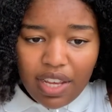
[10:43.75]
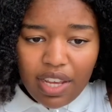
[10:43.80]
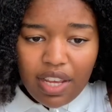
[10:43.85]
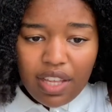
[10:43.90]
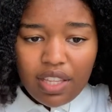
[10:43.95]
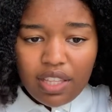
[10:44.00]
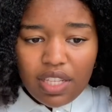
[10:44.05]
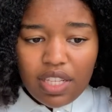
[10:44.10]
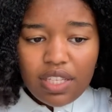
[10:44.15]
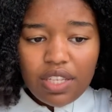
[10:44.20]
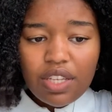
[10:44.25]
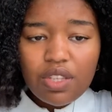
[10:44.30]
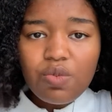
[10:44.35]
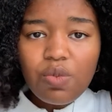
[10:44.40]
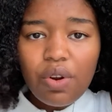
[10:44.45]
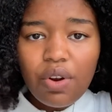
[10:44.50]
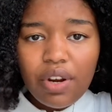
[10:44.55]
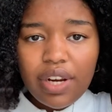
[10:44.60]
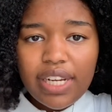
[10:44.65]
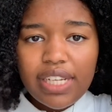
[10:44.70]
And this is
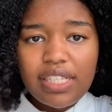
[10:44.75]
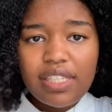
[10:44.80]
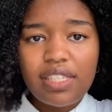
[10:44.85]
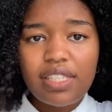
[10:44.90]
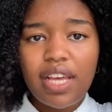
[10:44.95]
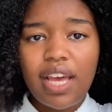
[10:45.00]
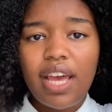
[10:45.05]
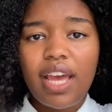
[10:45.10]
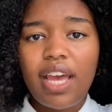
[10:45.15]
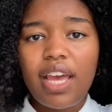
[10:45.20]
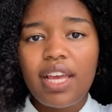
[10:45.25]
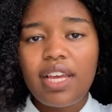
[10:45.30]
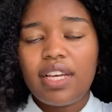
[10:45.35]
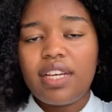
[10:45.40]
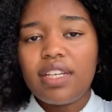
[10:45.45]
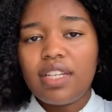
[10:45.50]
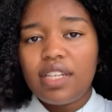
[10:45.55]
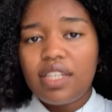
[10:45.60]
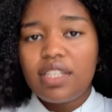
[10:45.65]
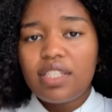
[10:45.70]
where I say,
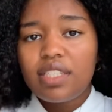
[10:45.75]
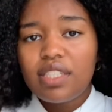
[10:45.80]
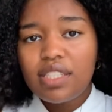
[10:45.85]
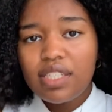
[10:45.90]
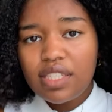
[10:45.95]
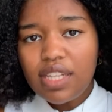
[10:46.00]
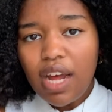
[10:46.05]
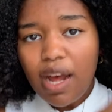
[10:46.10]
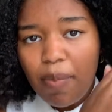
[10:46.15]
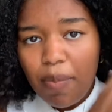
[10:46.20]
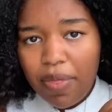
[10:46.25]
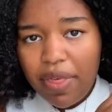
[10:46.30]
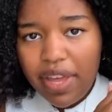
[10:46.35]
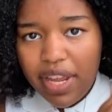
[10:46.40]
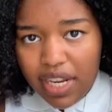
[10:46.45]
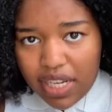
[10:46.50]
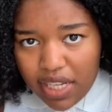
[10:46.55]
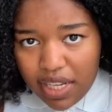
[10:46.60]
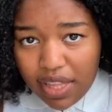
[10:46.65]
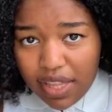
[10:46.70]
stop the
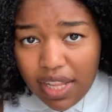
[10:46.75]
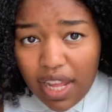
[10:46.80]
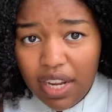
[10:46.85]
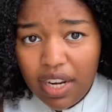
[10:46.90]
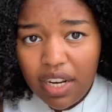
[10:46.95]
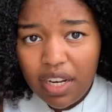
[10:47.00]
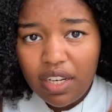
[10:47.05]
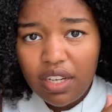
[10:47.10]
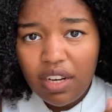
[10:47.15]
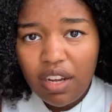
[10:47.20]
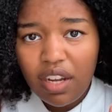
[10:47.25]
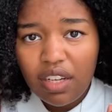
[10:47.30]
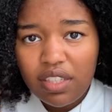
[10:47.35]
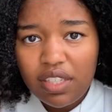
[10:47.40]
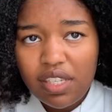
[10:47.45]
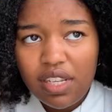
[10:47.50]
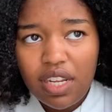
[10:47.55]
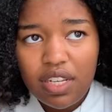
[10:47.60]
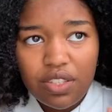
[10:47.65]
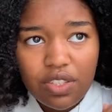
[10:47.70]
aesthetic
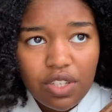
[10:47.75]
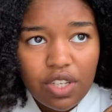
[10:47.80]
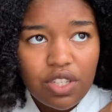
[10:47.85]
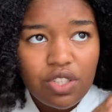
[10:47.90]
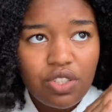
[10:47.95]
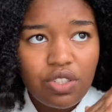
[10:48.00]
nonsense.